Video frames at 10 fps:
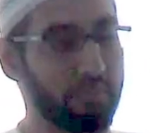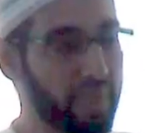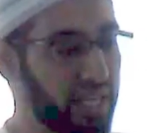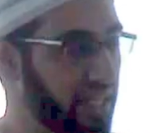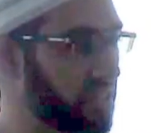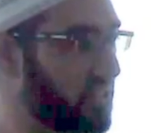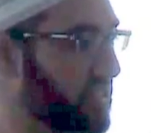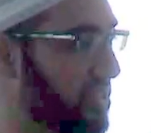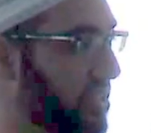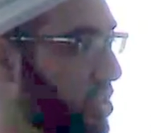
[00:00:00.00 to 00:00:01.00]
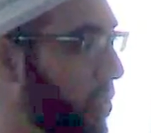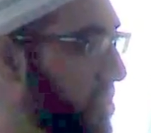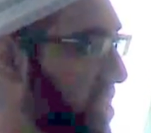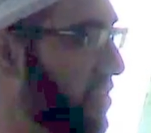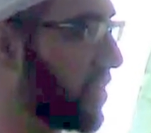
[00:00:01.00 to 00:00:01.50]
means to
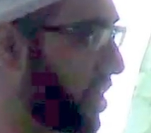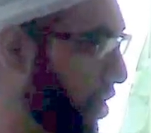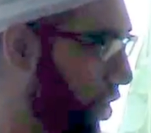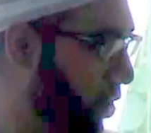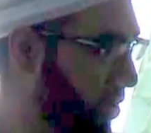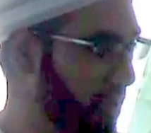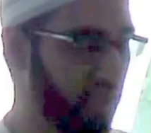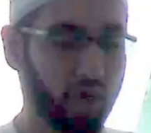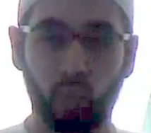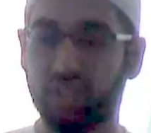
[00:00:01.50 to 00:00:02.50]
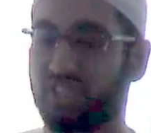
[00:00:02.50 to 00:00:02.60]
achieving a goal, which